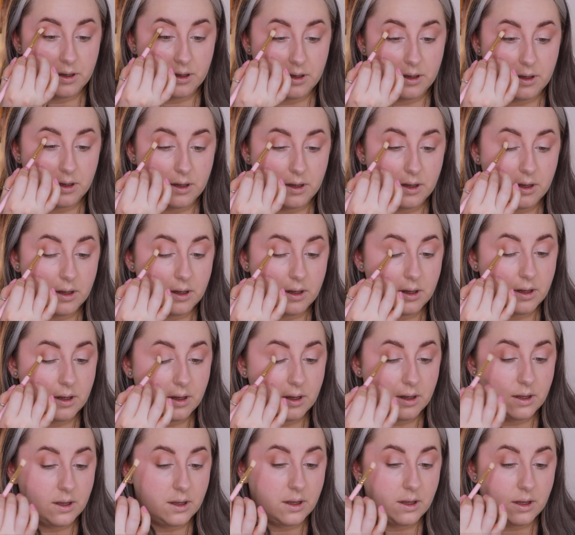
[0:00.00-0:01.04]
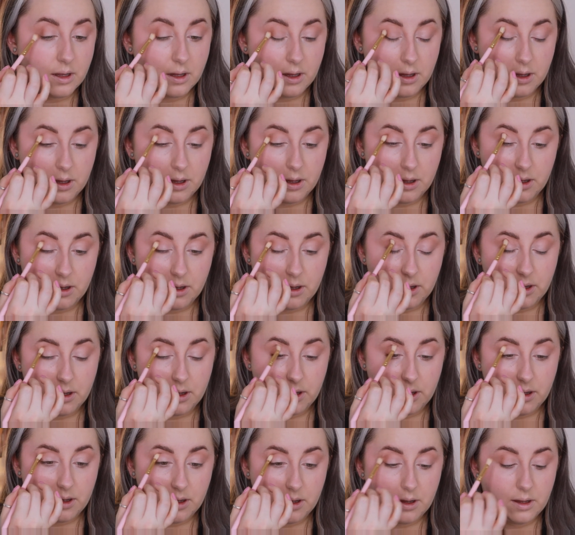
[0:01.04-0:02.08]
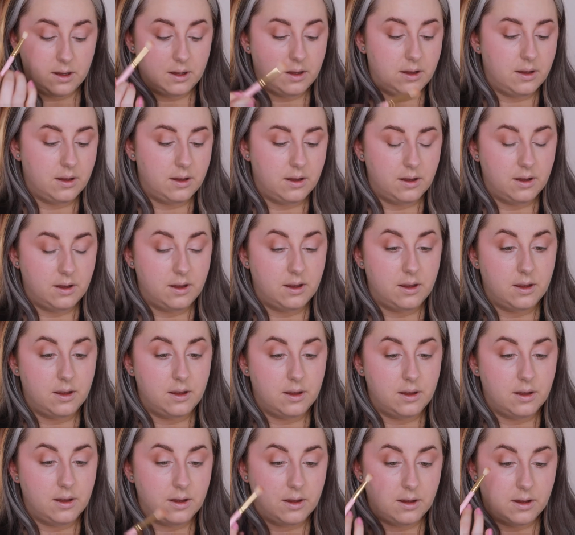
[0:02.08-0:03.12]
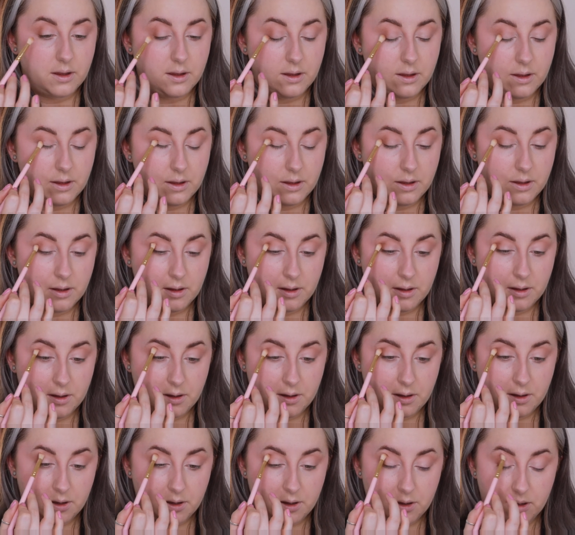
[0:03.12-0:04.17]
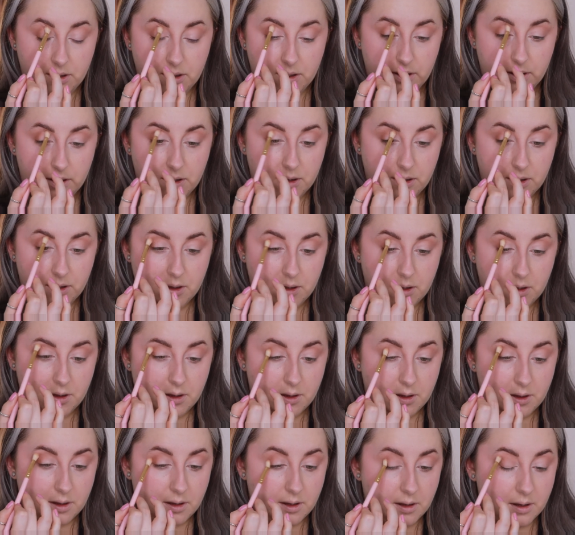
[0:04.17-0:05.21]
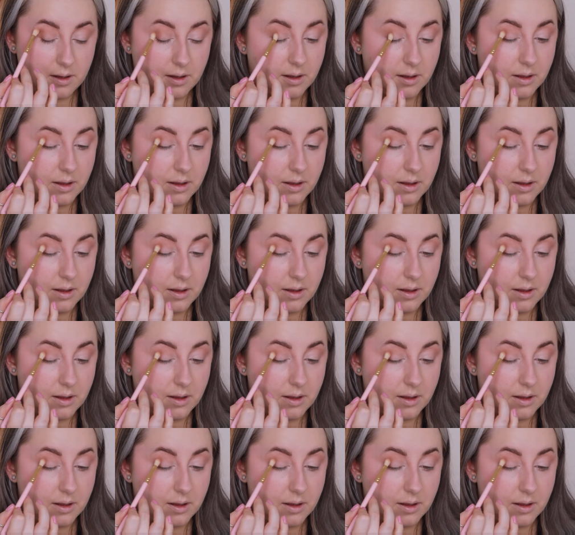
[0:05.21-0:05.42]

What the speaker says: (no one is talking)